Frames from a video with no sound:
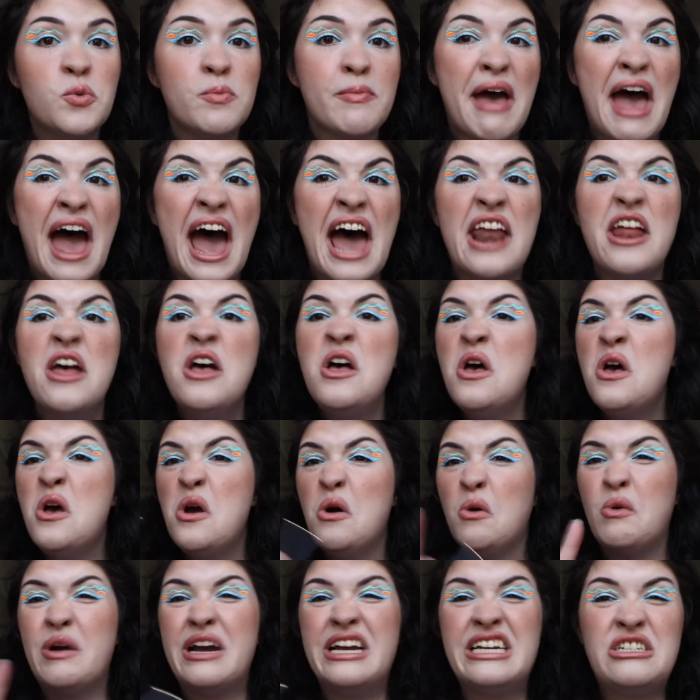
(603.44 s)
matte,
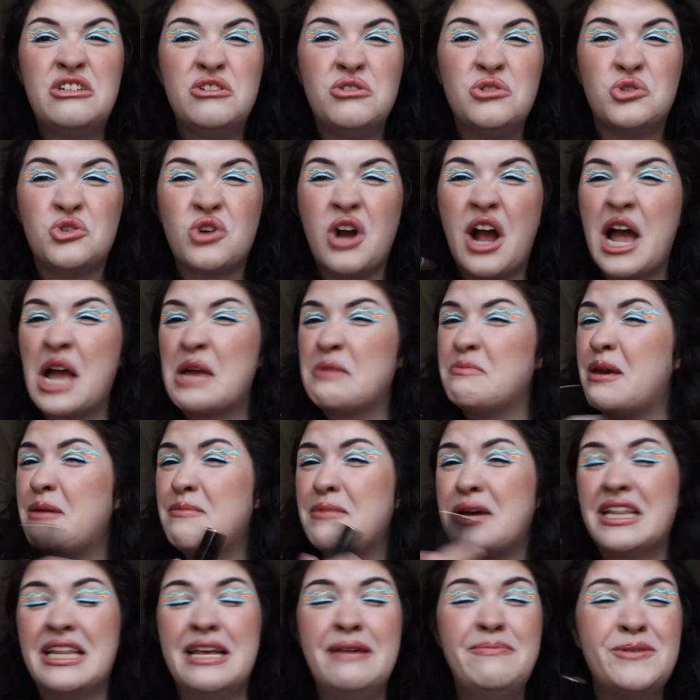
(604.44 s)
way too drying,
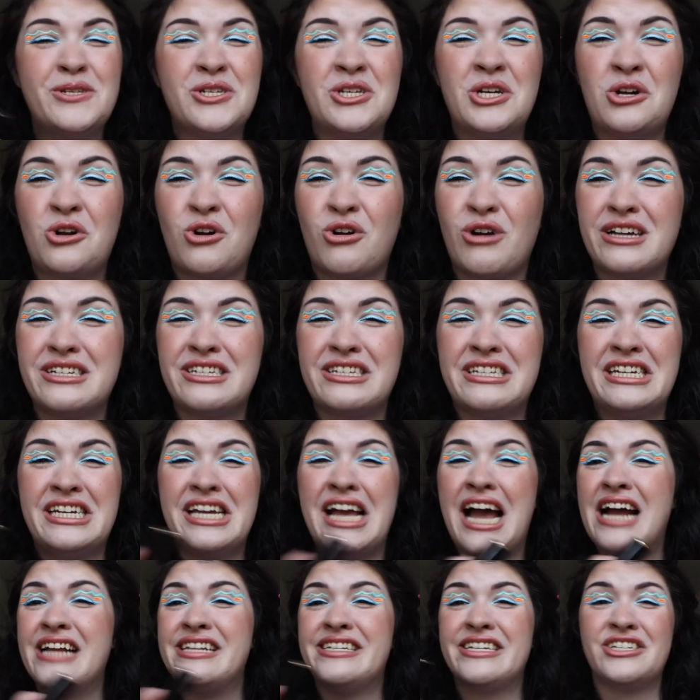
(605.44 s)
made my lips look
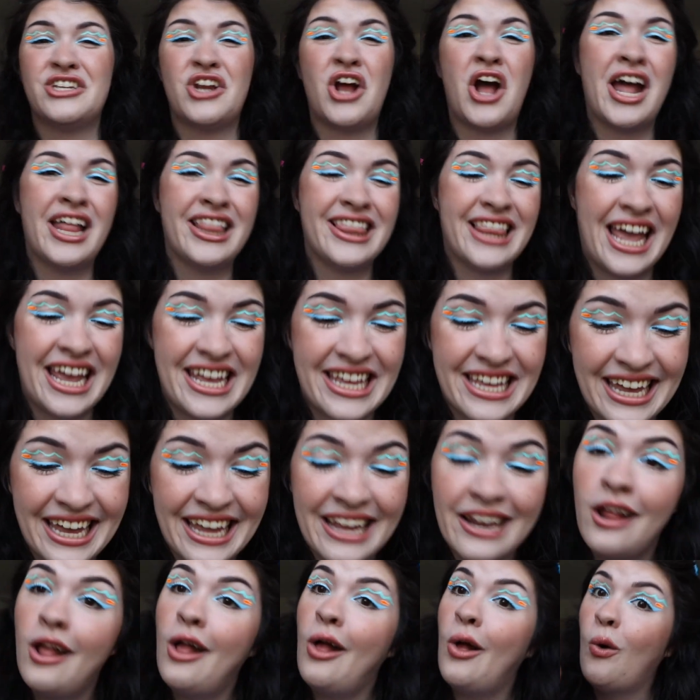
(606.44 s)
crusty. I did not like
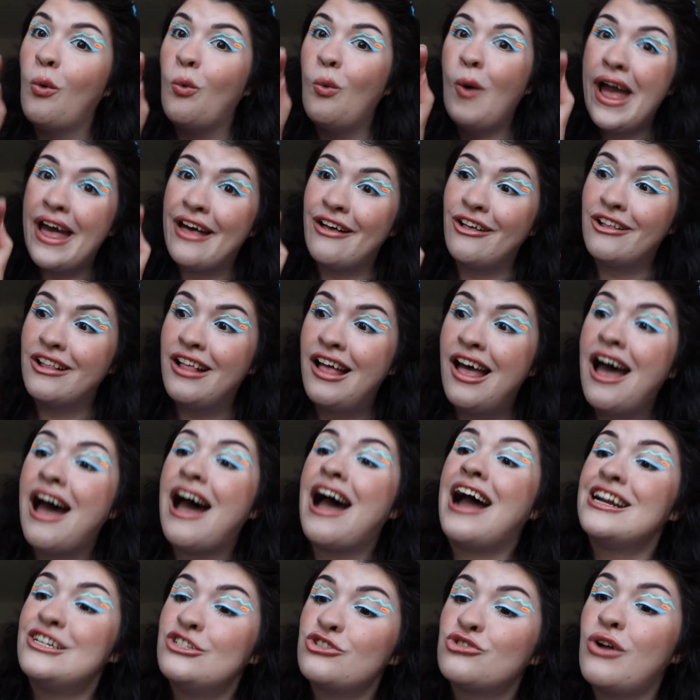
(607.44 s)
it. Well,
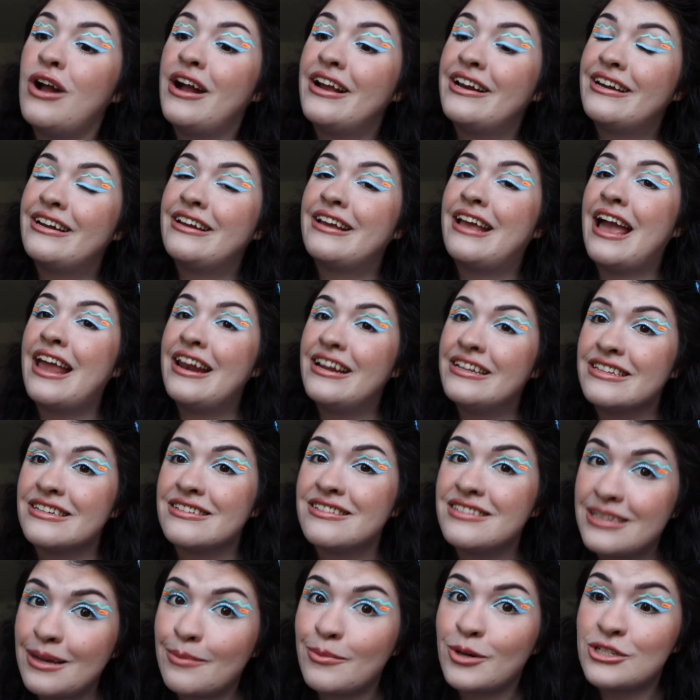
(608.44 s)
I tried it again in the
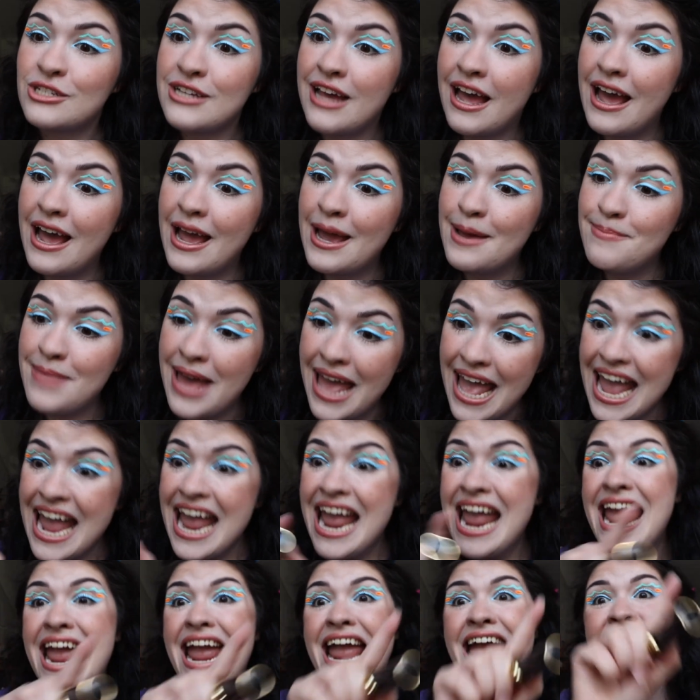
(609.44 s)
summertime
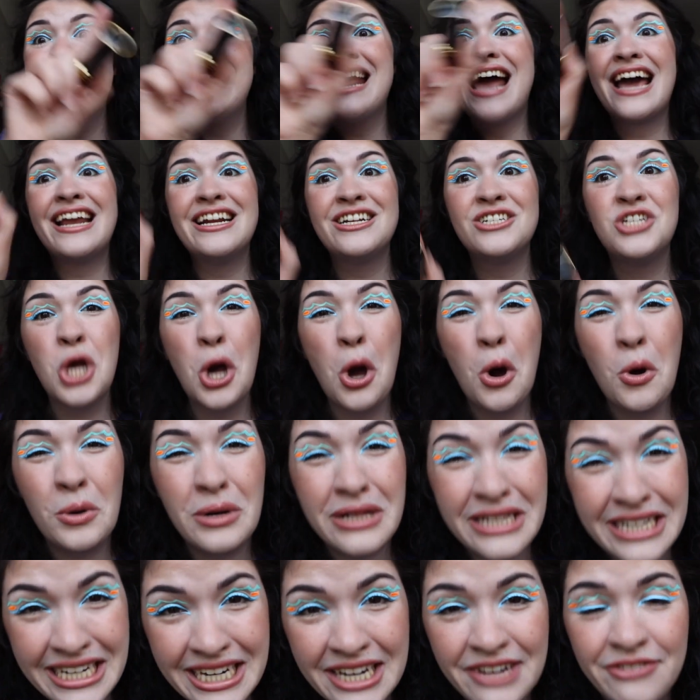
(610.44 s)
and had a
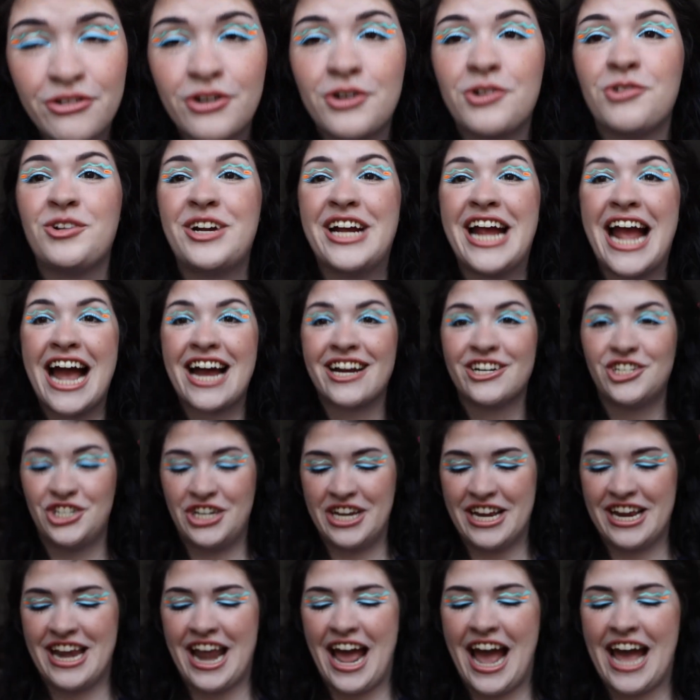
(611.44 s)
totally different
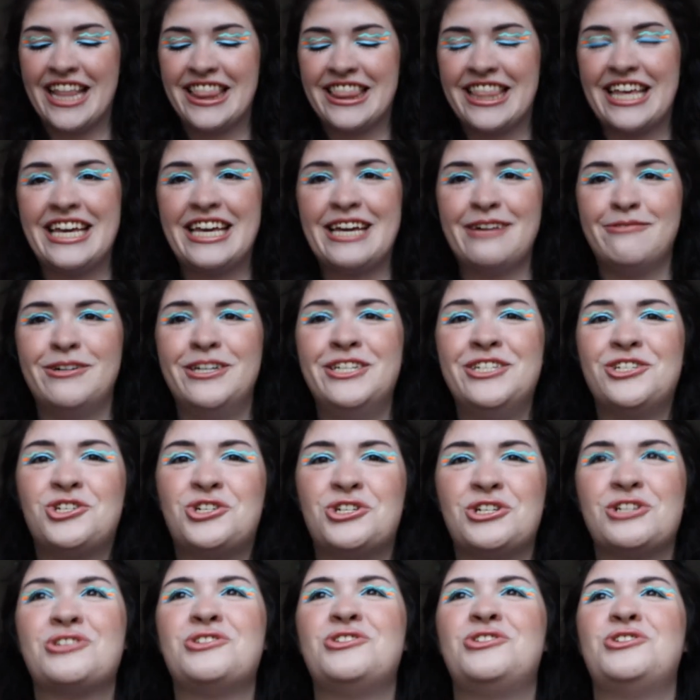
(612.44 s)
reaction. I think it was
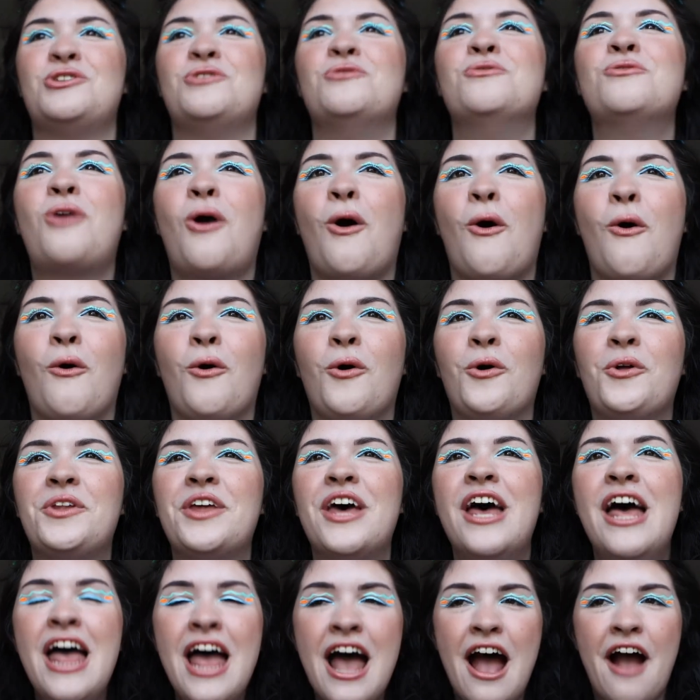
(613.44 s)
just too cold.
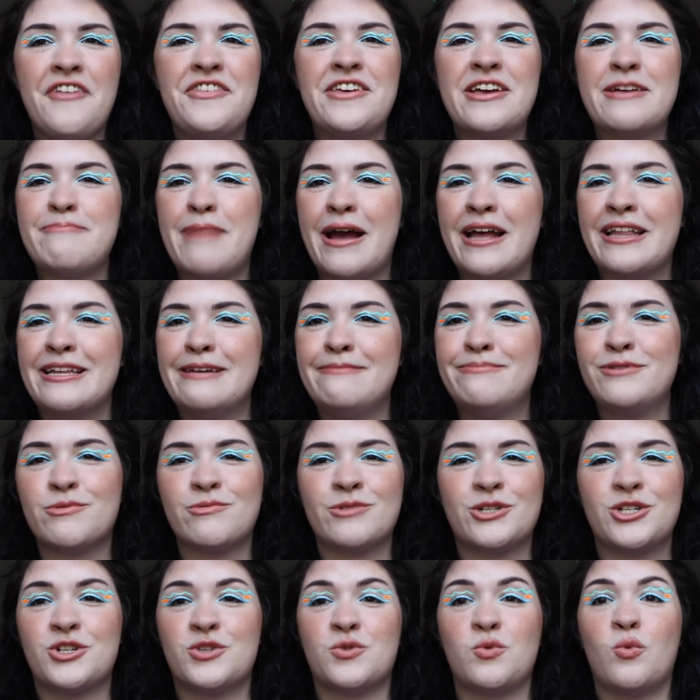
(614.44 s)
I think my lips
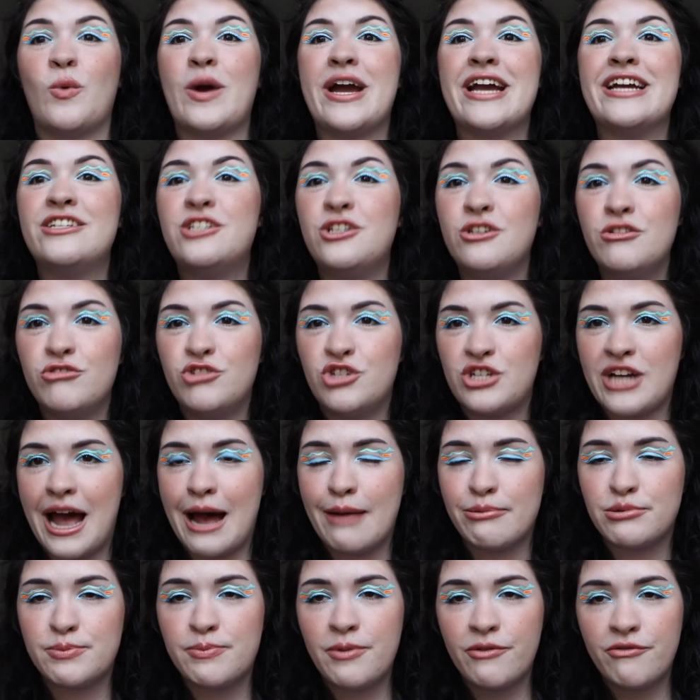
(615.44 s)
were just way too
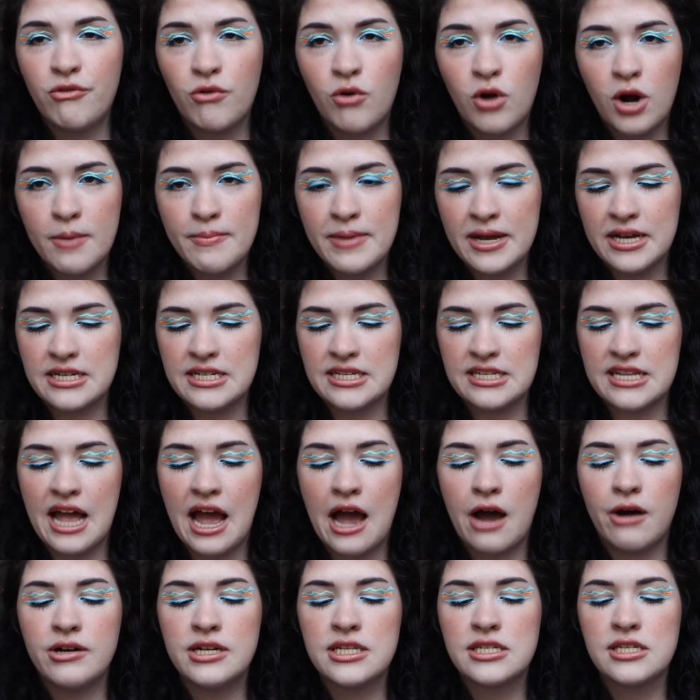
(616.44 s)
chapped before, because
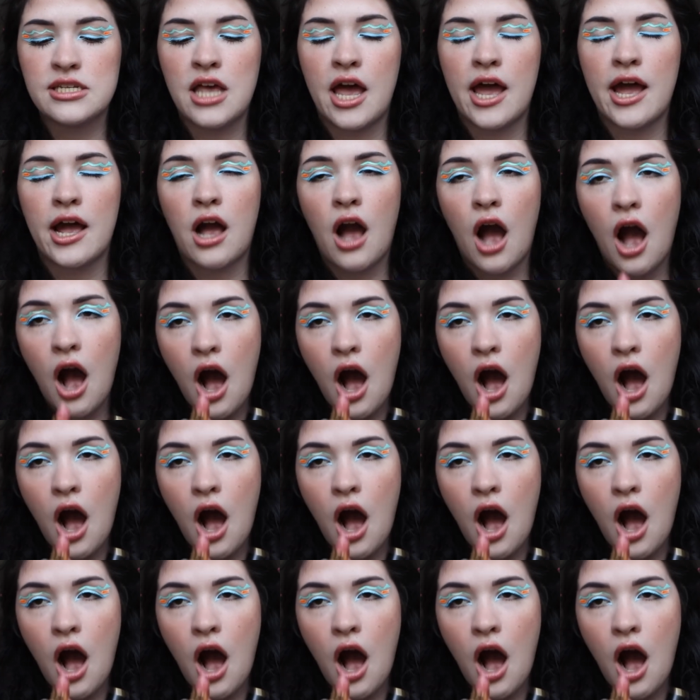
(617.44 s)
now it's like,